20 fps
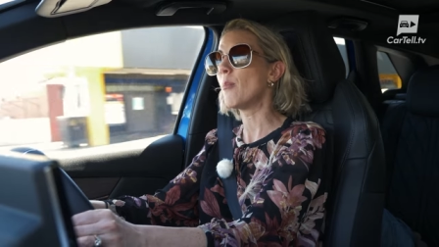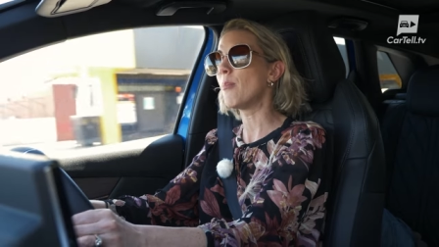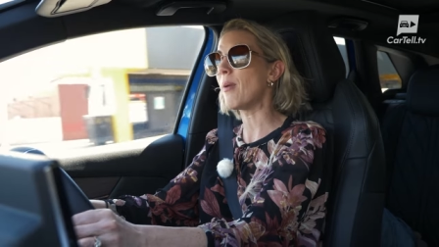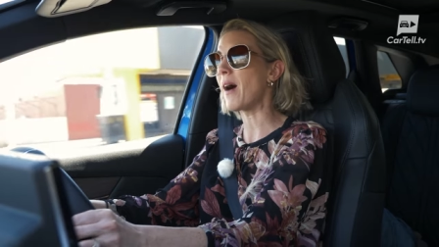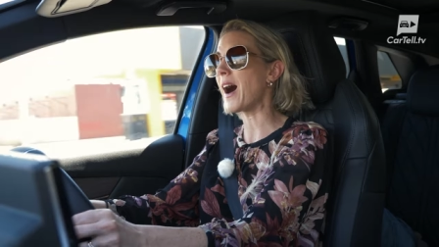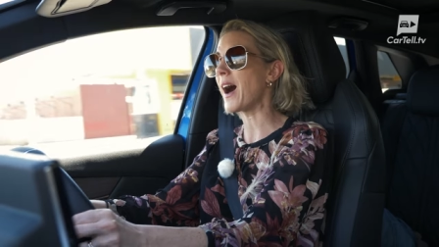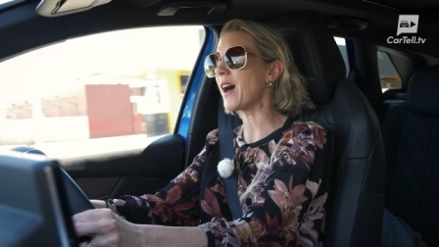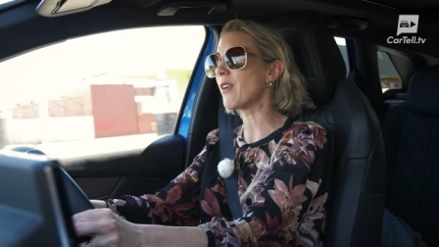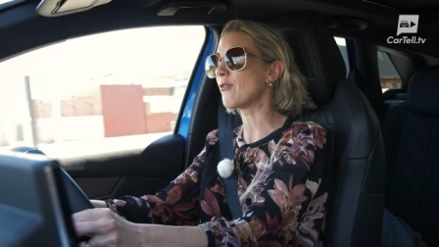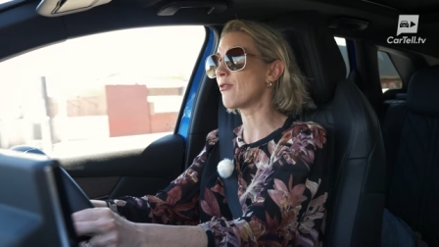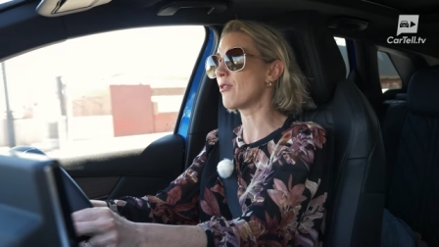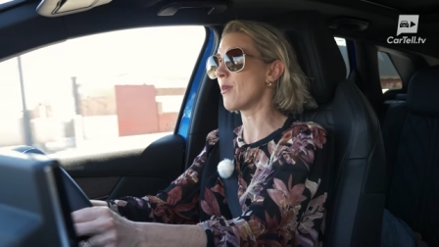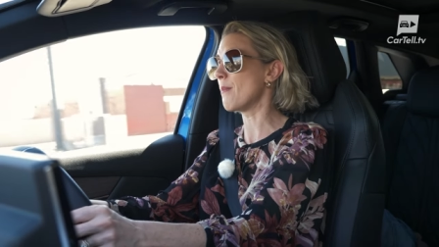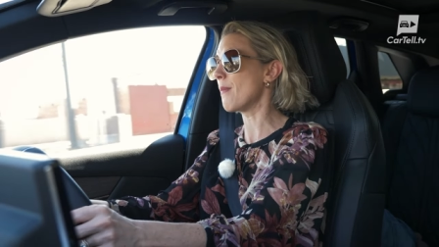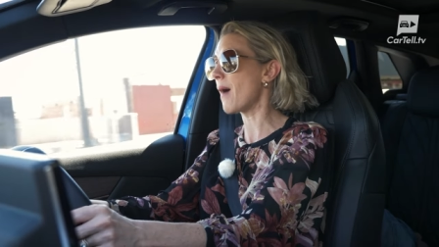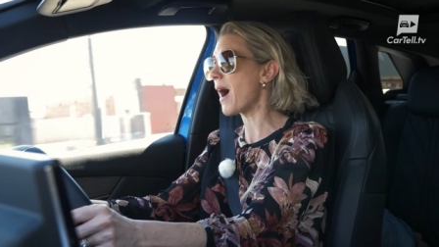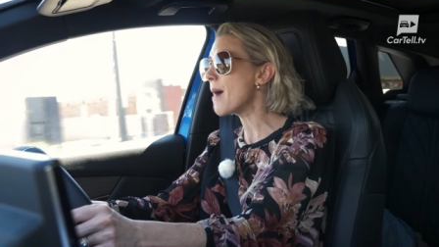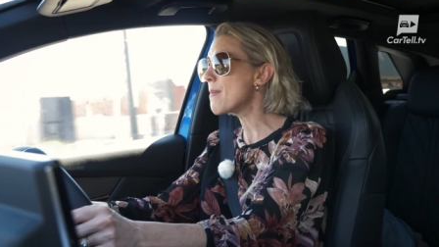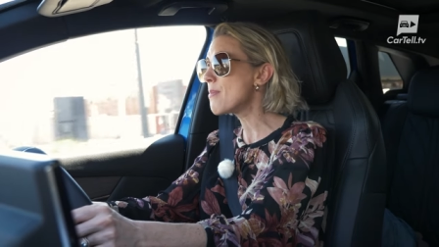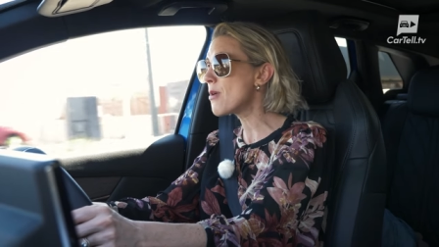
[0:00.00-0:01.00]
but for
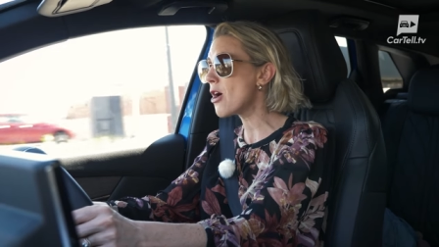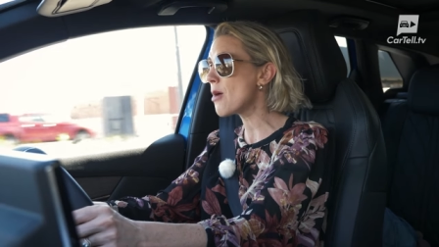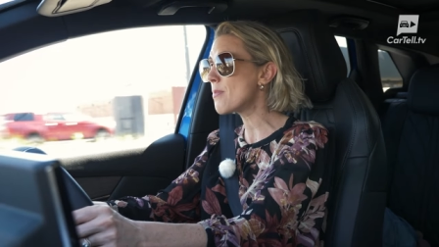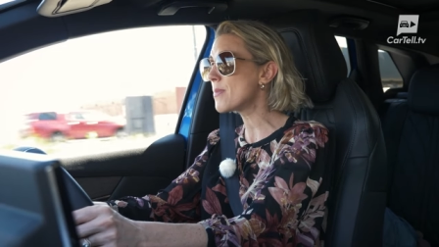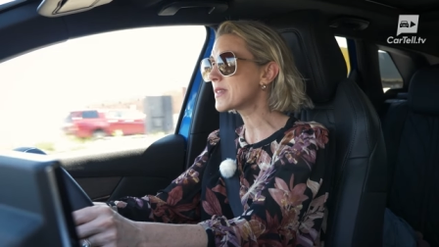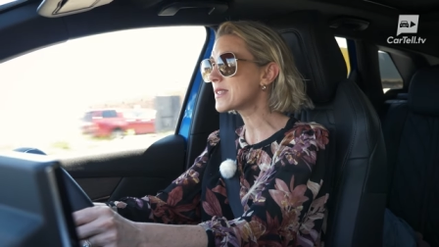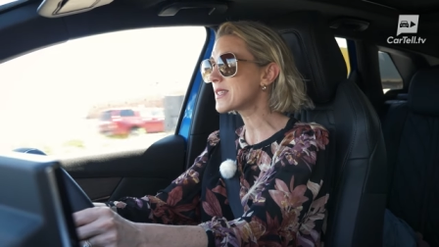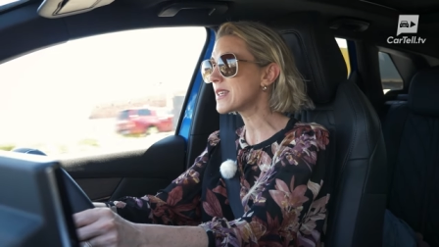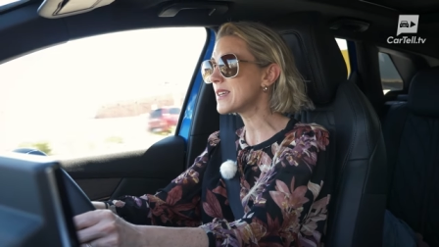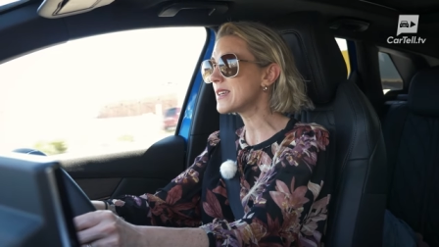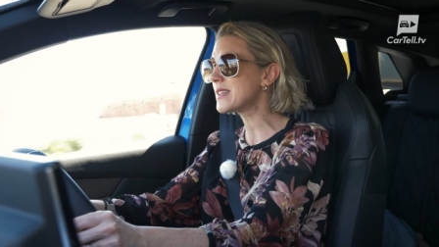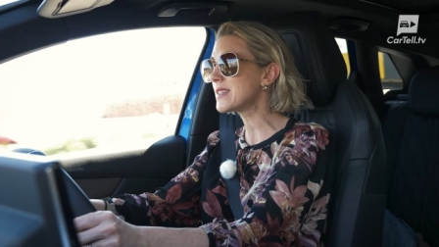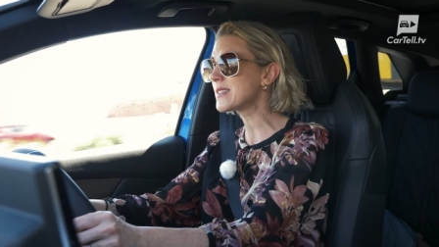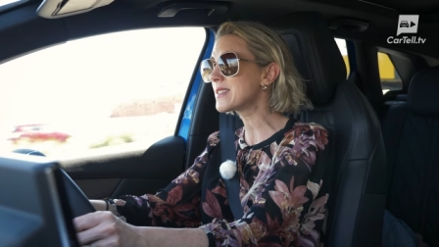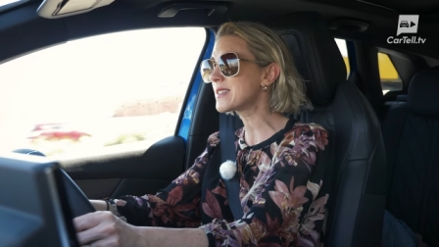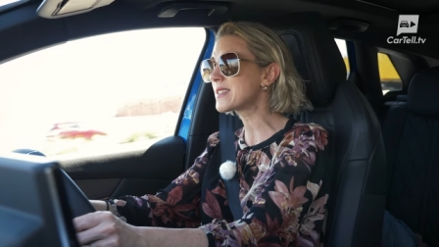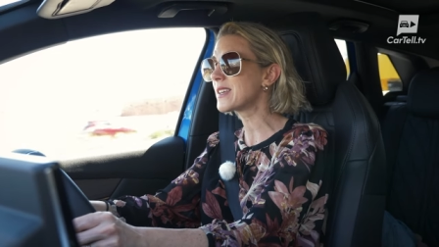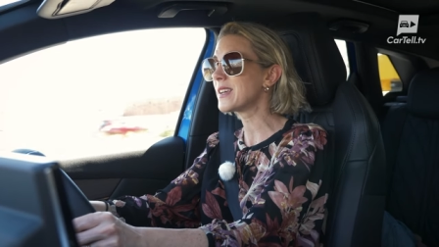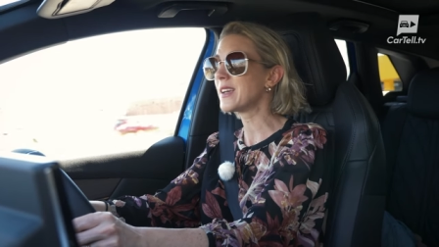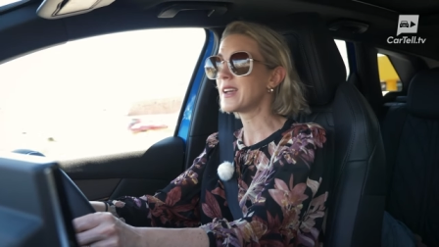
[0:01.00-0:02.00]
my
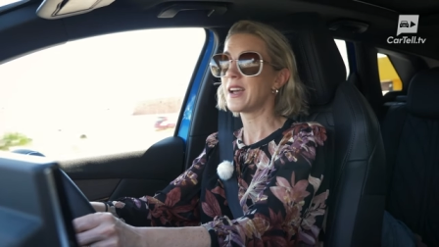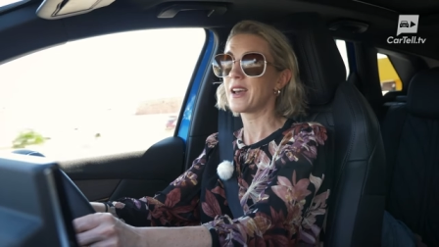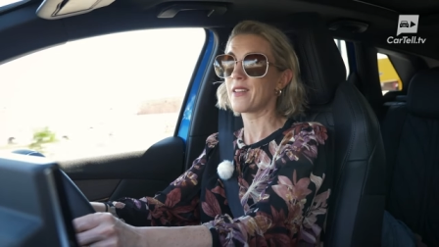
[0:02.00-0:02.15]
purposes,